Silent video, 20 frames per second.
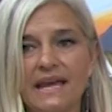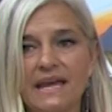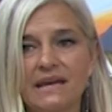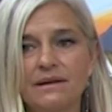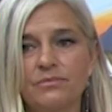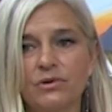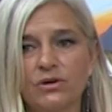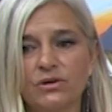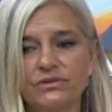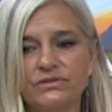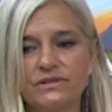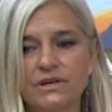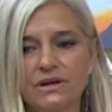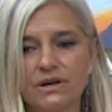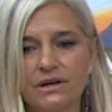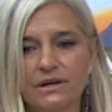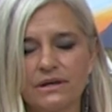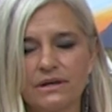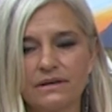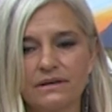able
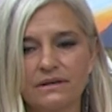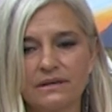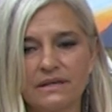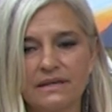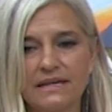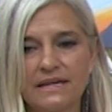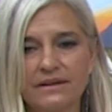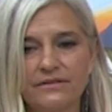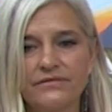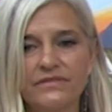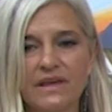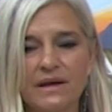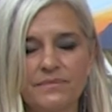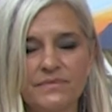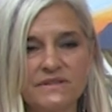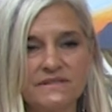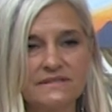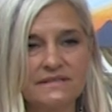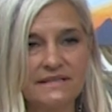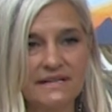to give
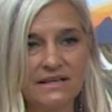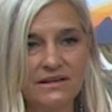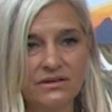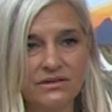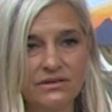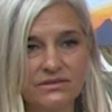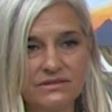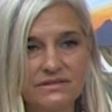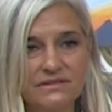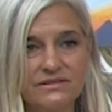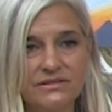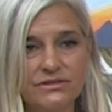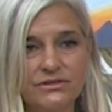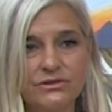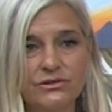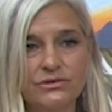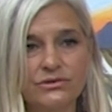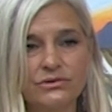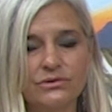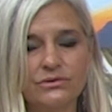them the skills
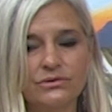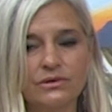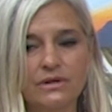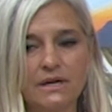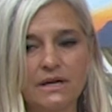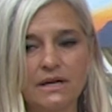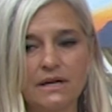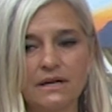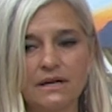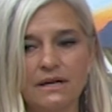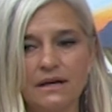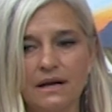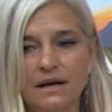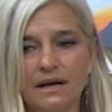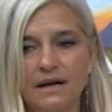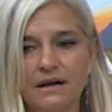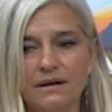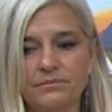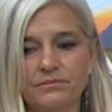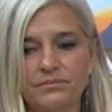to
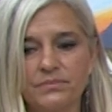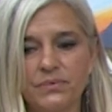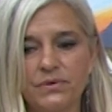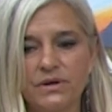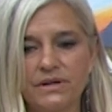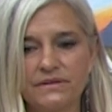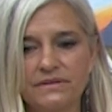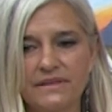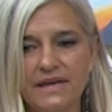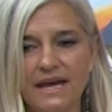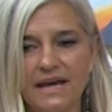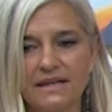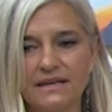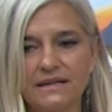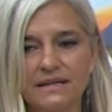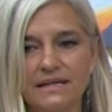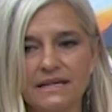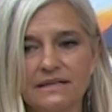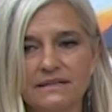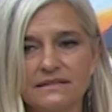um, put
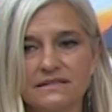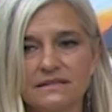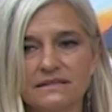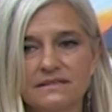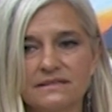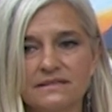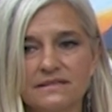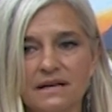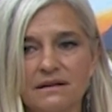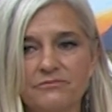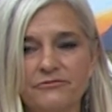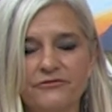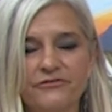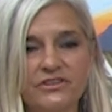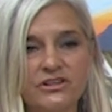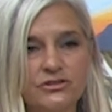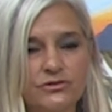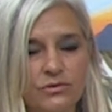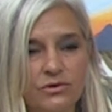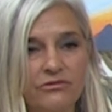that into some
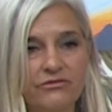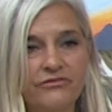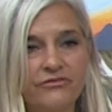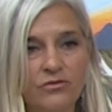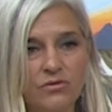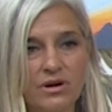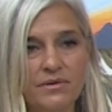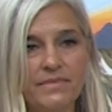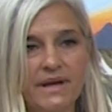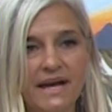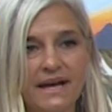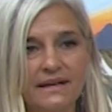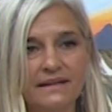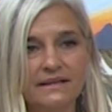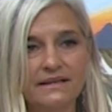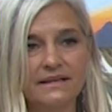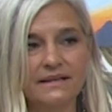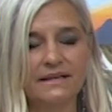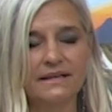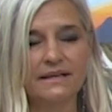visual format.